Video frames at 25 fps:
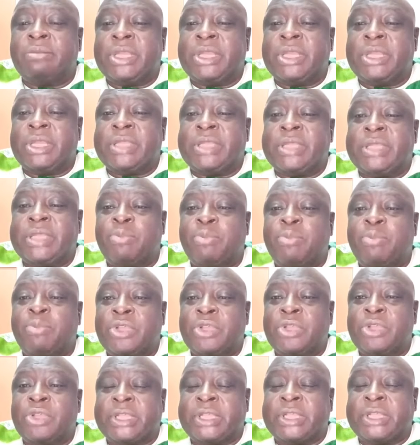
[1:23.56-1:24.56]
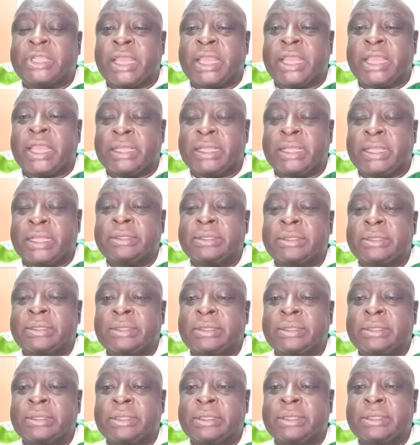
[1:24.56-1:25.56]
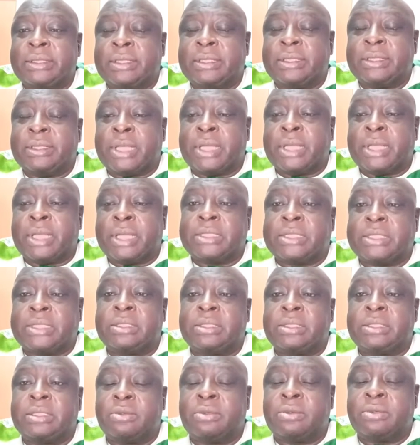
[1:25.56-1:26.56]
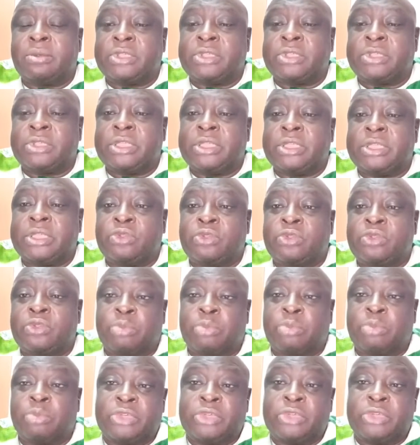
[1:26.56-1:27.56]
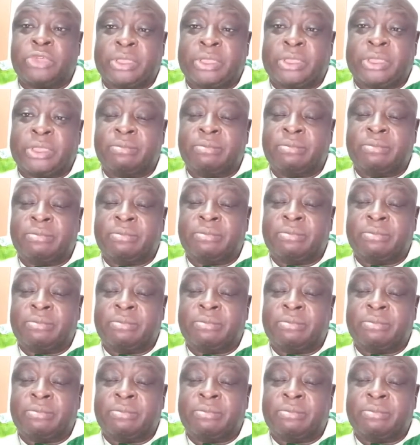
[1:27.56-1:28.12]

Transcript: made that point clear that he was ready to support him